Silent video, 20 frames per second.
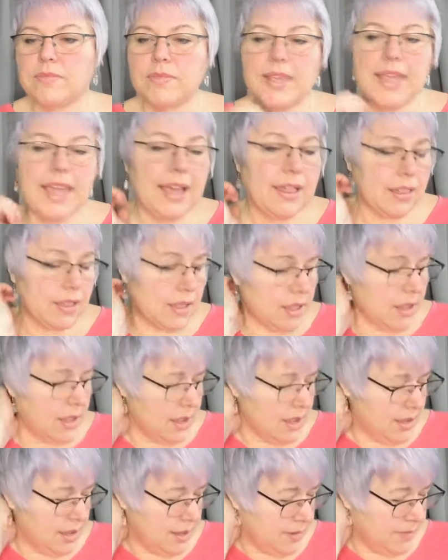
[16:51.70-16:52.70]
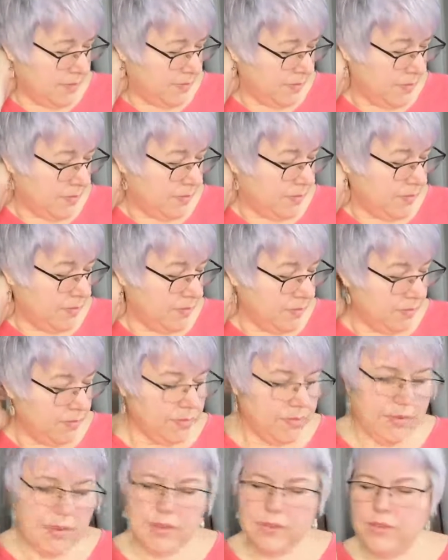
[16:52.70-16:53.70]
Gala,
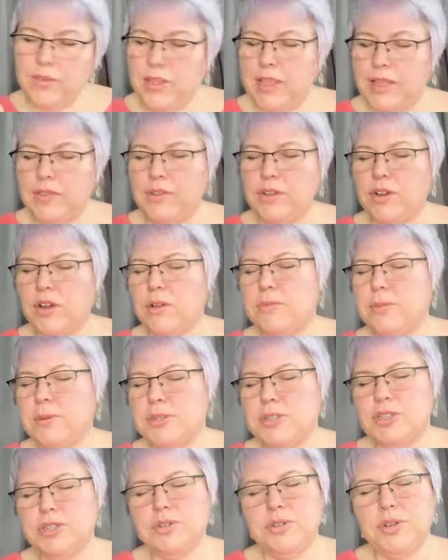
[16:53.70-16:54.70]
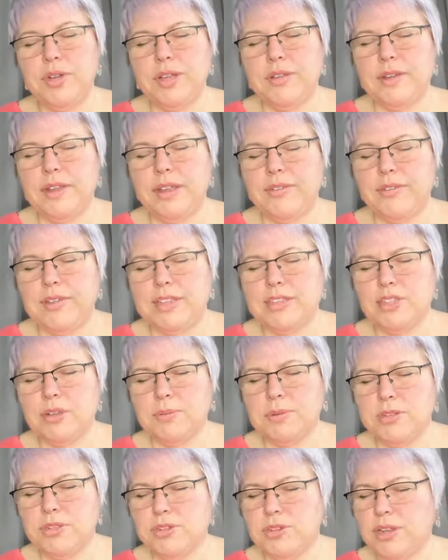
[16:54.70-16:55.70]
if you're open to it, and if he's
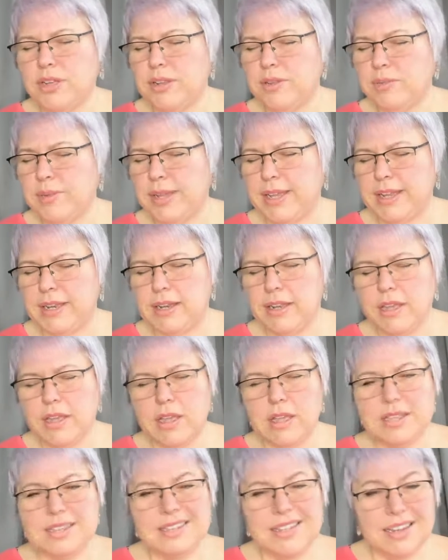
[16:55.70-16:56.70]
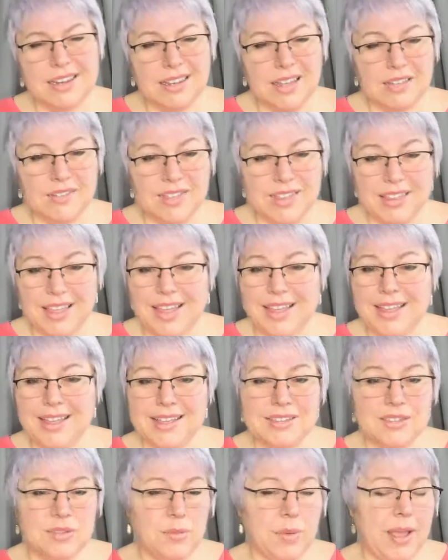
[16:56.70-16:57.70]
open to it, we can send love and light
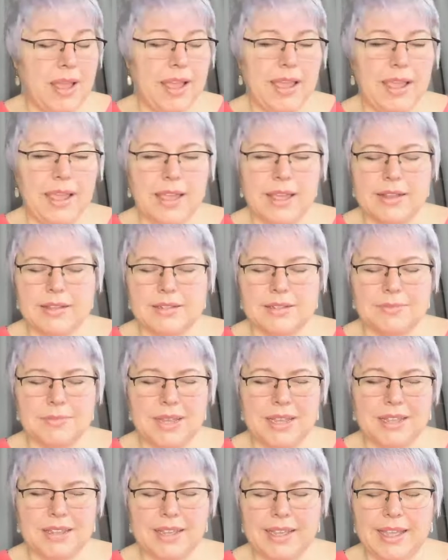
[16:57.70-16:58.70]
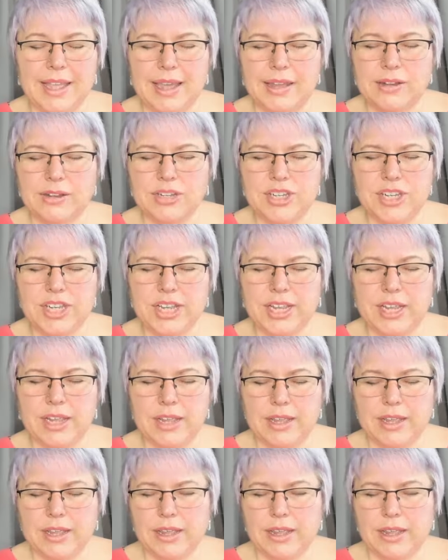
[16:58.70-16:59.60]
his way and some healing energy.